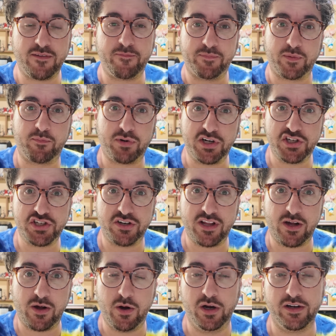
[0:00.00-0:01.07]
I'm pretty sure
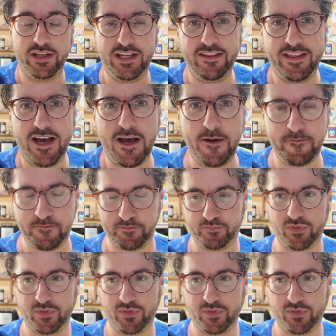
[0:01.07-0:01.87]
that it'll need that.